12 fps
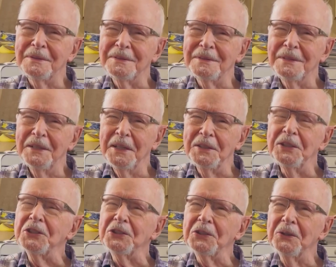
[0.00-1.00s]
he
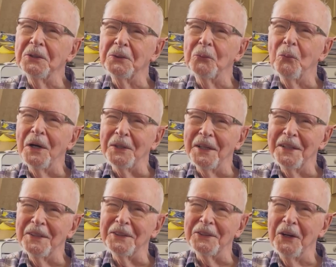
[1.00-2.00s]
just turned 1 at
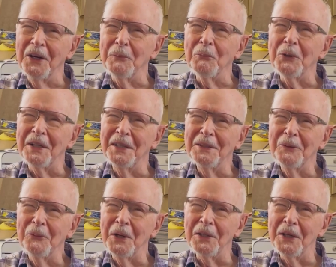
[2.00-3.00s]
the time
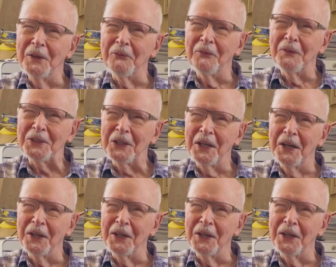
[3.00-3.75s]
we left for Chicago.